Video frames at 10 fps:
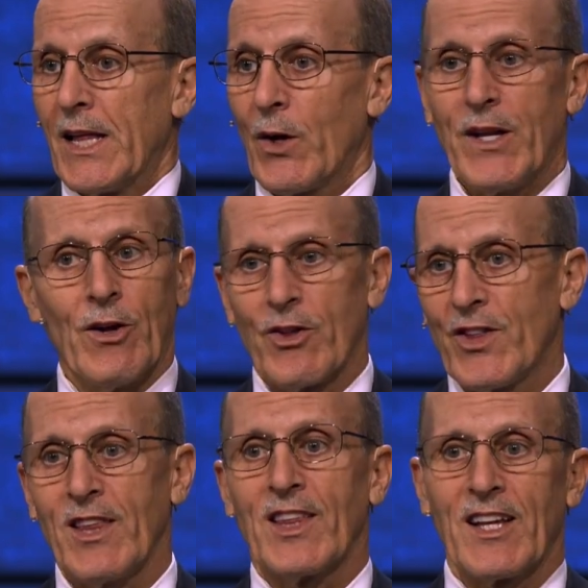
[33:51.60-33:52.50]
So he
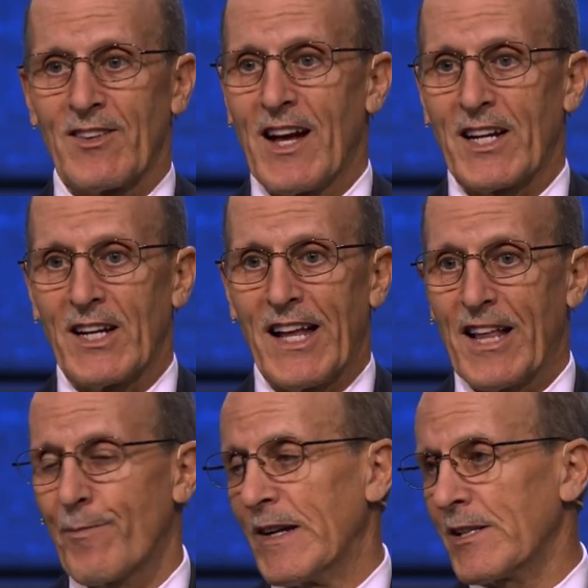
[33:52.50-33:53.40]
knows this thing is not going to
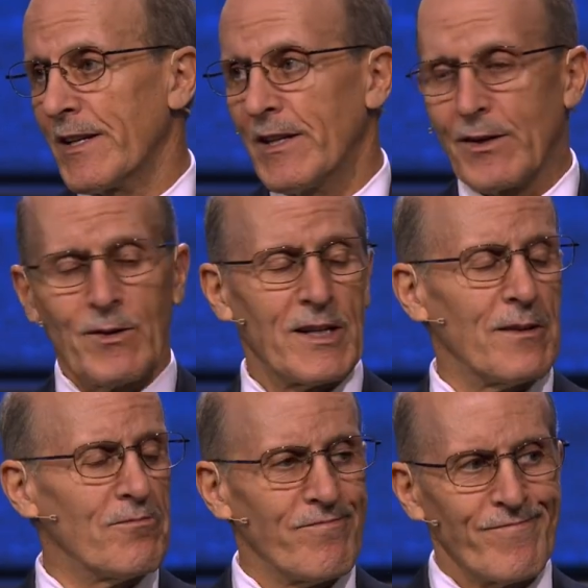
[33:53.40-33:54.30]
last, especially, you know, in
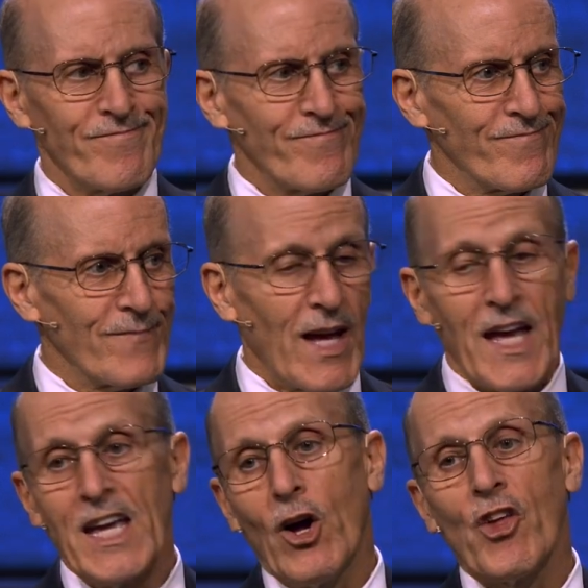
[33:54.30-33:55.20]
a.
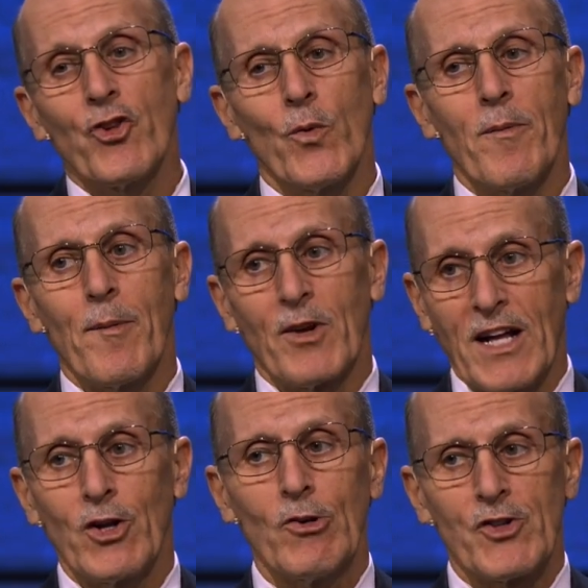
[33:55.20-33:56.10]
He also remembered,
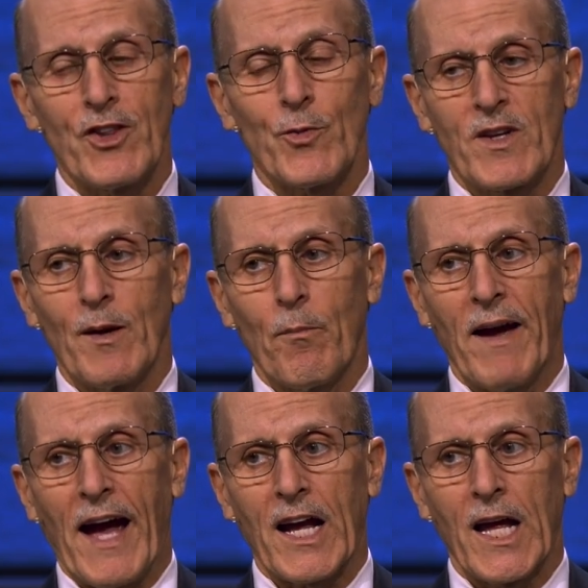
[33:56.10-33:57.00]
I told you this would come
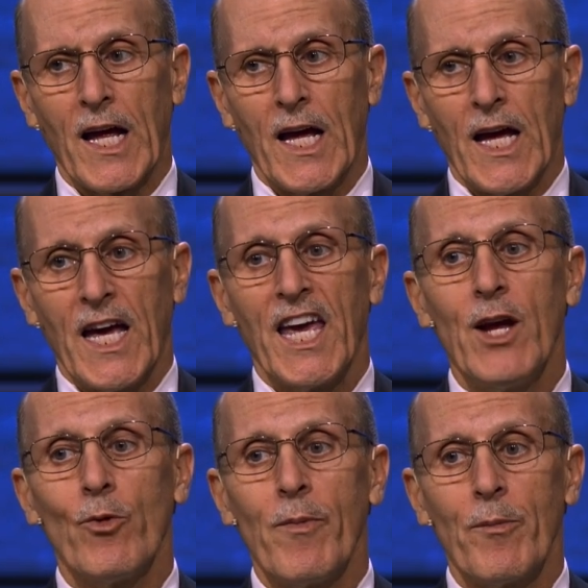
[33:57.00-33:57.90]
back.
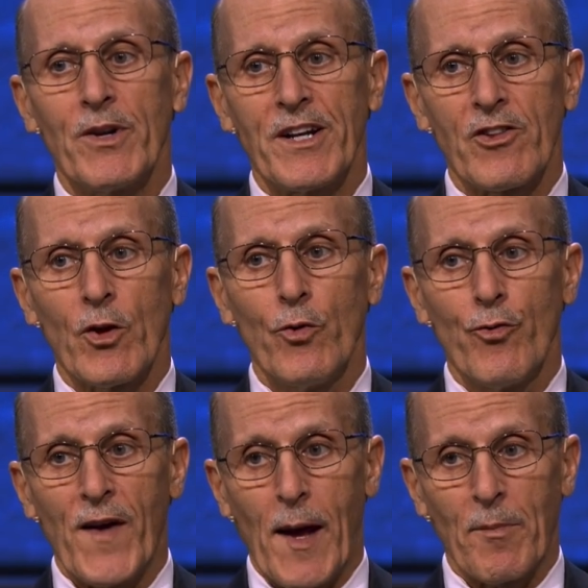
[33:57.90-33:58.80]
He remembered in his own
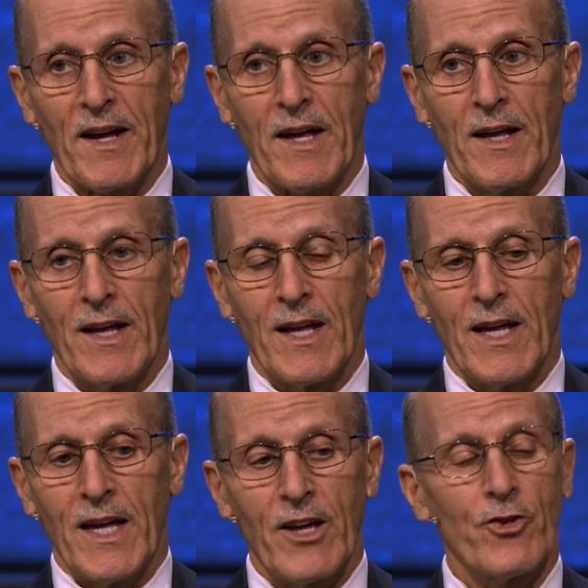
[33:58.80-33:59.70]
family,
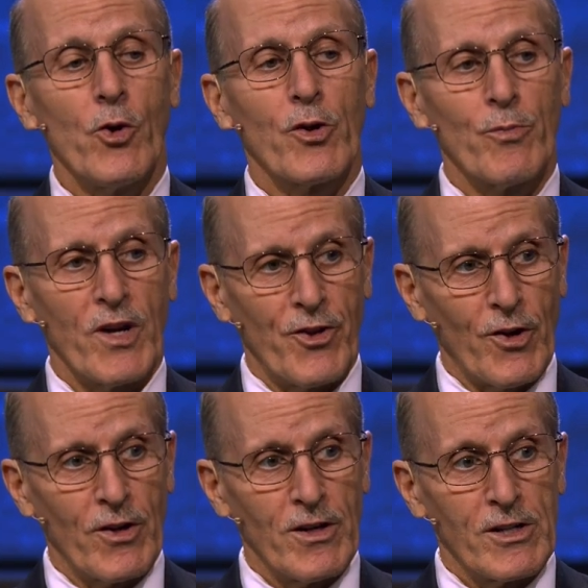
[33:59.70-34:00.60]
his older
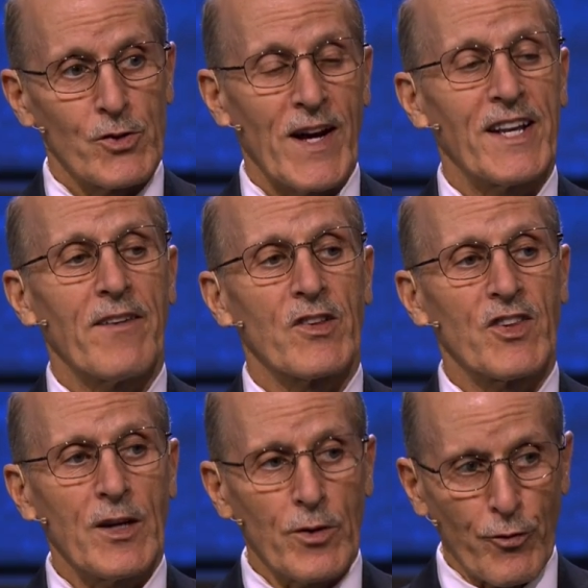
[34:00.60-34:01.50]
brother tried to have a
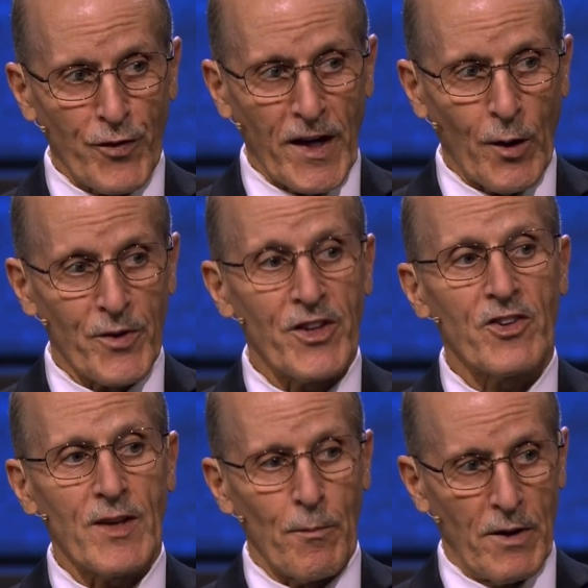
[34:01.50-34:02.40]
secret affair with
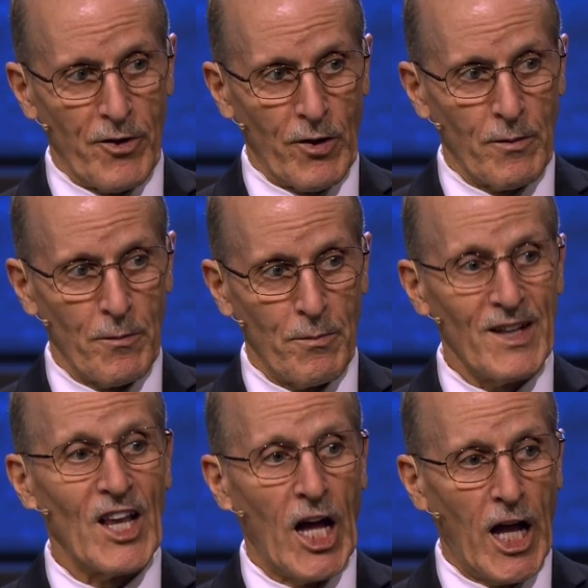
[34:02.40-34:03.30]
his stepmother,
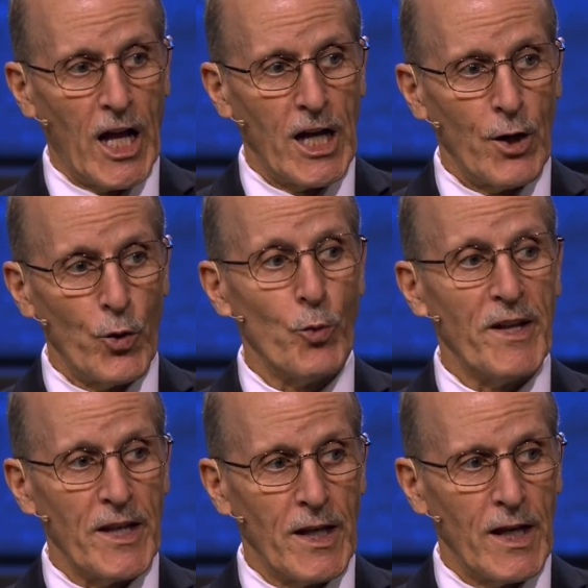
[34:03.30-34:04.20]
Bilhah,
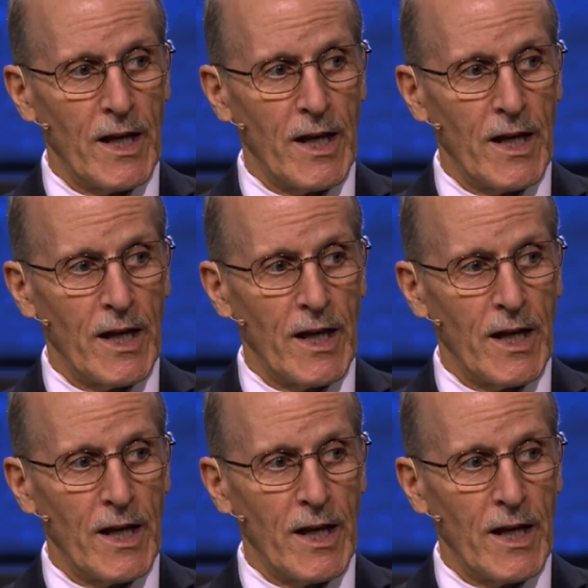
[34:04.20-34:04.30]
Reuben.